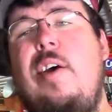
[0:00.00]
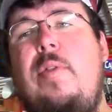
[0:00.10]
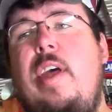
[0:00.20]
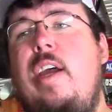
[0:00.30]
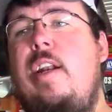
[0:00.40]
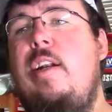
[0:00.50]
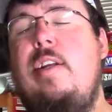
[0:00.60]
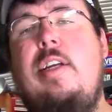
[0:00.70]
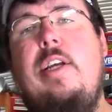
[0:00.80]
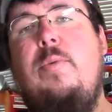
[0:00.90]
then
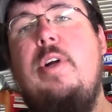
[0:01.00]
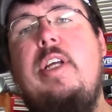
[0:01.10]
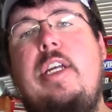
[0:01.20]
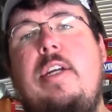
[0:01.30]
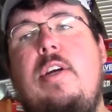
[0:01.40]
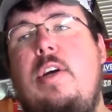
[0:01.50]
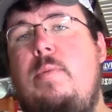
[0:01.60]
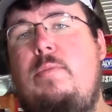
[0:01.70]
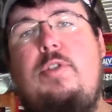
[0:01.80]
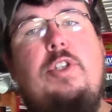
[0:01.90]
it really
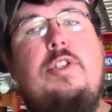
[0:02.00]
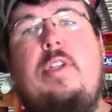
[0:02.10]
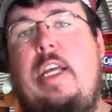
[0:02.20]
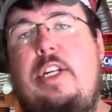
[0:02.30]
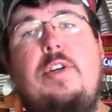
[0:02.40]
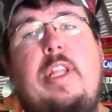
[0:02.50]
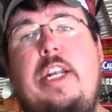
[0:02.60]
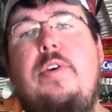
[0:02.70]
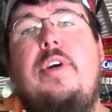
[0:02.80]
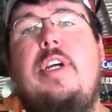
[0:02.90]
just they do
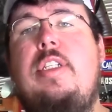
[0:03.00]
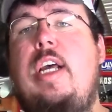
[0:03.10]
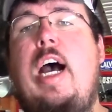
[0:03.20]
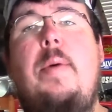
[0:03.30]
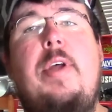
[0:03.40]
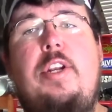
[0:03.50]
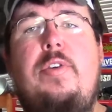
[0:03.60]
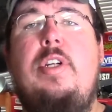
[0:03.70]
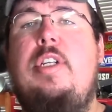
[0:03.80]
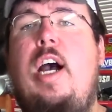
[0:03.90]
a good job. They do
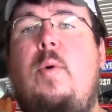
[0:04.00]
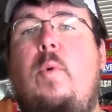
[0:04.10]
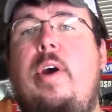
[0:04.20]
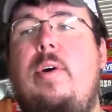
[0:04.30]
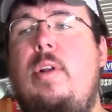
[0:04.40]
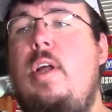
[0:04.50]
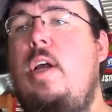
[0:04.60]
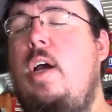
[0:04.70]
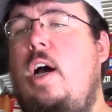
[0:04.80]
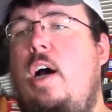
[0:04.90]
their job
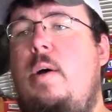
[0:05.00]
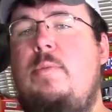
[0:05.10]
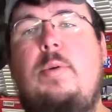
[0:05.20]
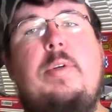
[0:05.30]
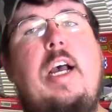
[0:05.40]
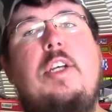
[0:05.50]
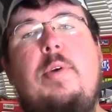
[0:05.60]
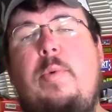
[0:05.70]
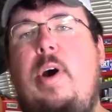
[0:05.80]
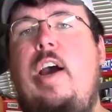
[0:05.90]
well. Sometimes
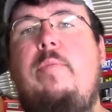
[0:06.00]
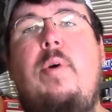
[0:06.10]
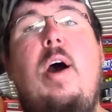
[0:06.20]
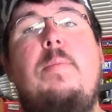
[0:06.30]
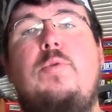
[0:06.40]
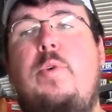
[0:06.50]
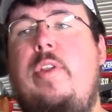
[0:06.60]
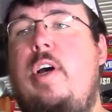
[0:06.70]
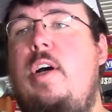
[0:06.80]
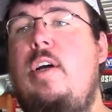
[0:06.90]
people have problems with
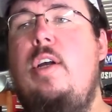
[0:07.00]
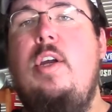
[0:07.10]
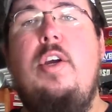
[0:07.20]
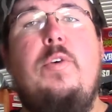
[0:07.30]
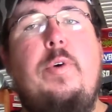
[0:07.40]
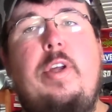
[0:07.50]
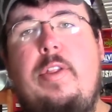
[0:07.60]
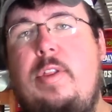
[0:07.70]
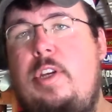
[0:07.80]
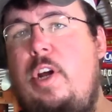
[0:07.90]

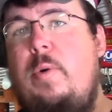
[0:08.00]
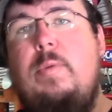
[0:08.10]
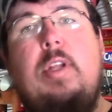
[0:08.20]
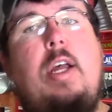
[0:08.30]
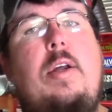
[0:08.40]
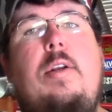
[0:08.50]
you know,